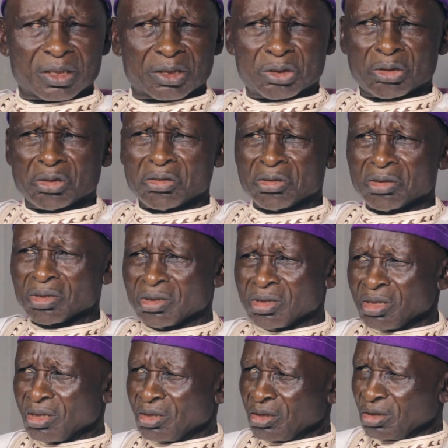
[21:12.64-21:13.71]
So
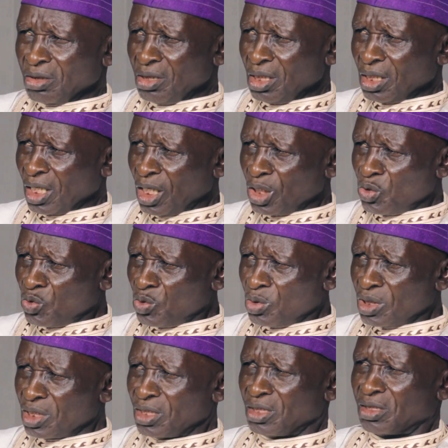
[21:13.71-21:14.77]
the
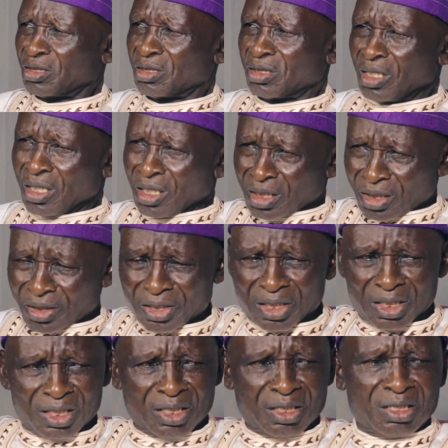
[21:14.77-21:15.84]
Kanuris, the